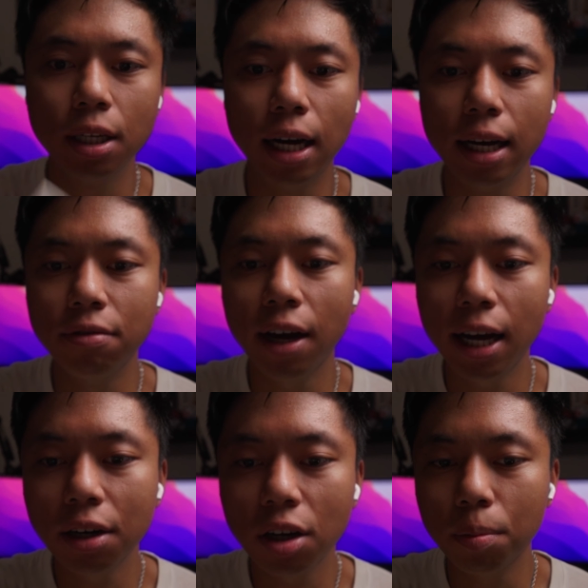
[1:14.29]
I've
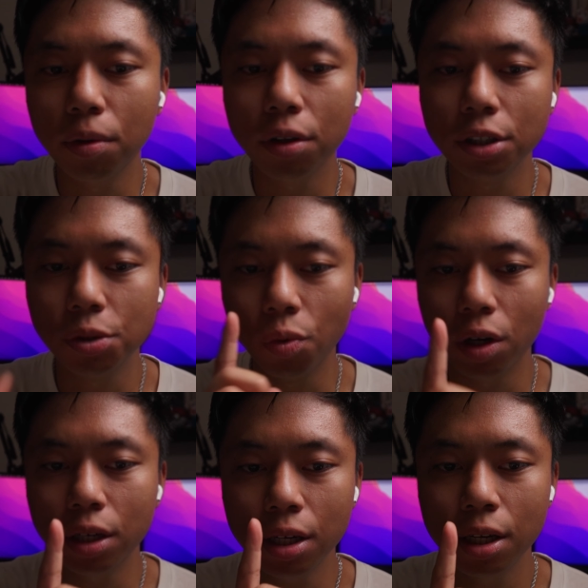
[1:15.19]
had a couple. There's
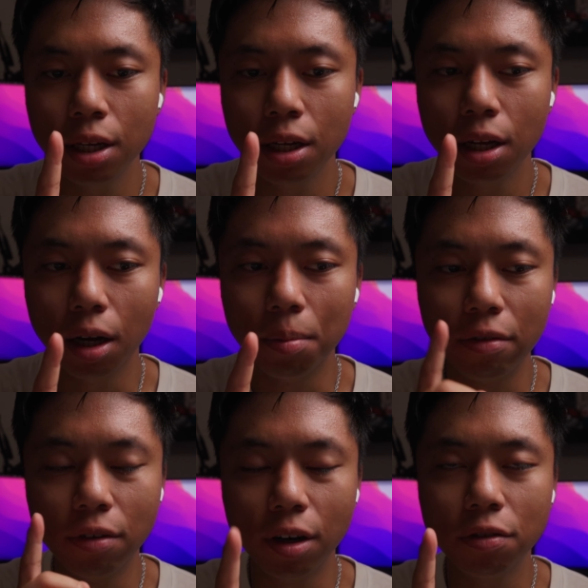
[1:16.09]
one, my
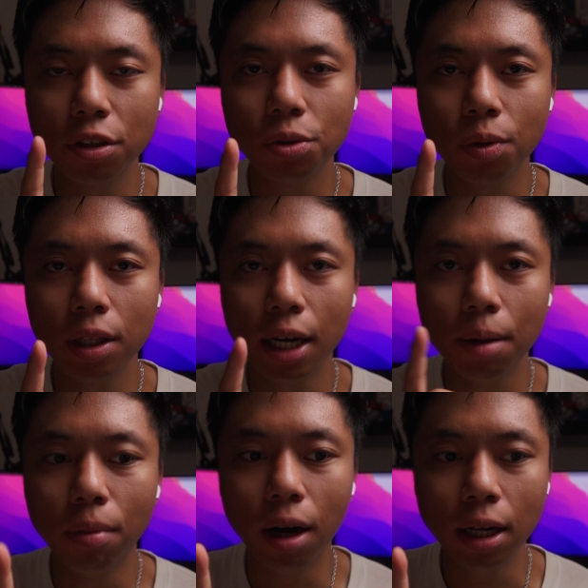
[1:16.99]
very first one that I
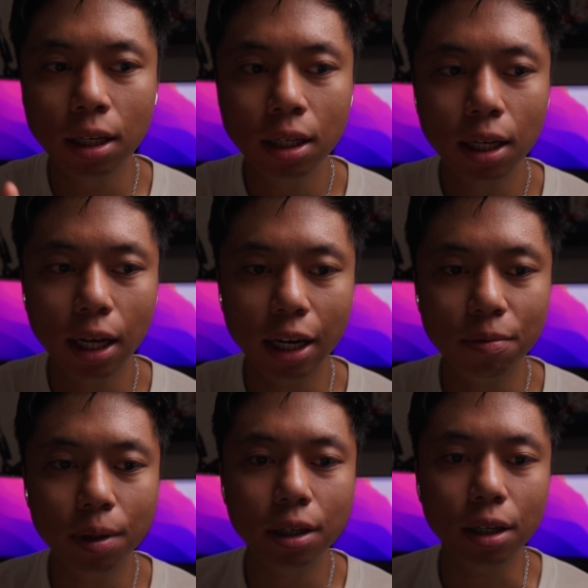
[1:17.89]
bought, and
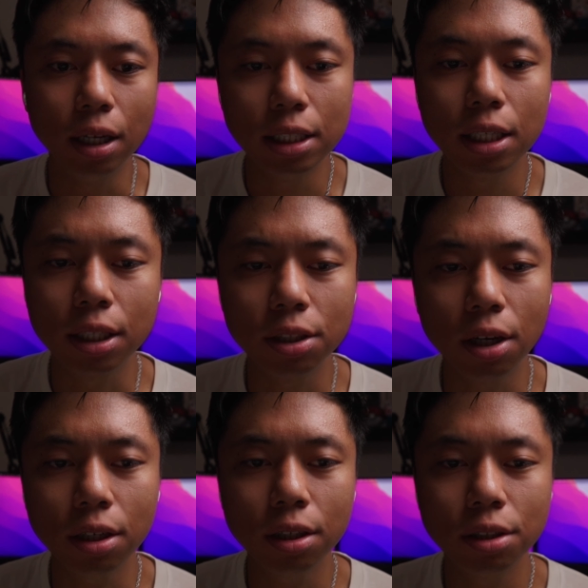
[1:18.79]
I've made a
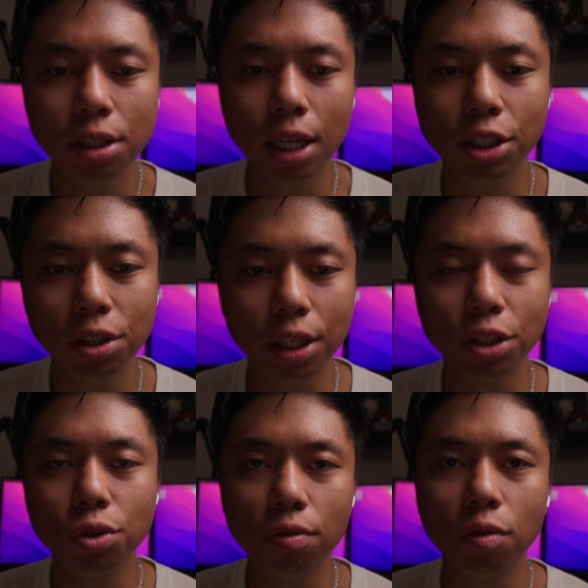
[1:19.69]
TikTok slash like
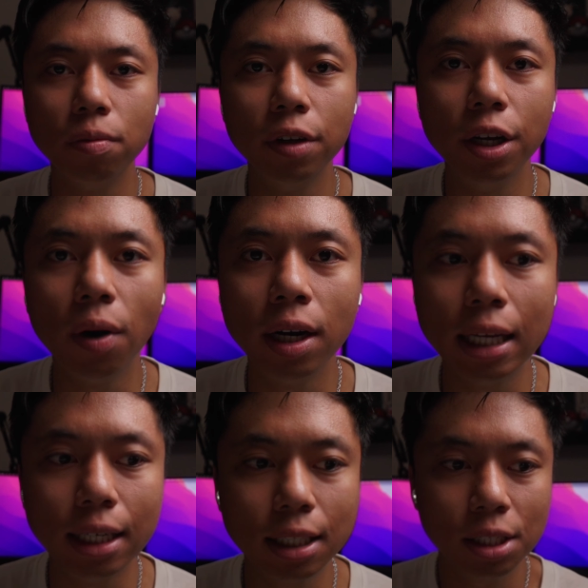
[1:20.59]
short form video on it,
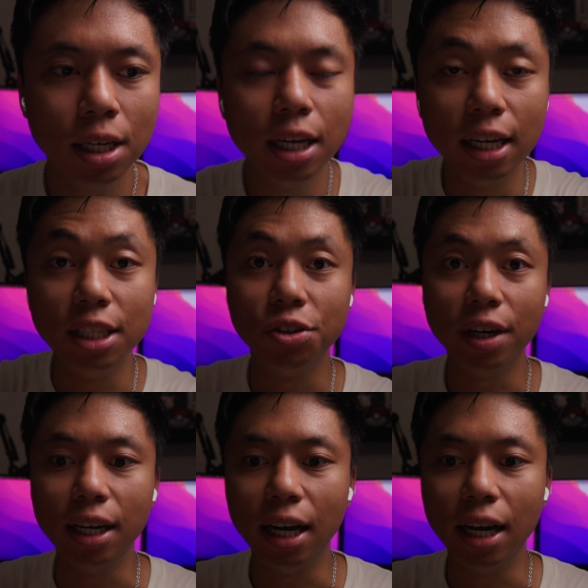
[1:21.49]
and it's great.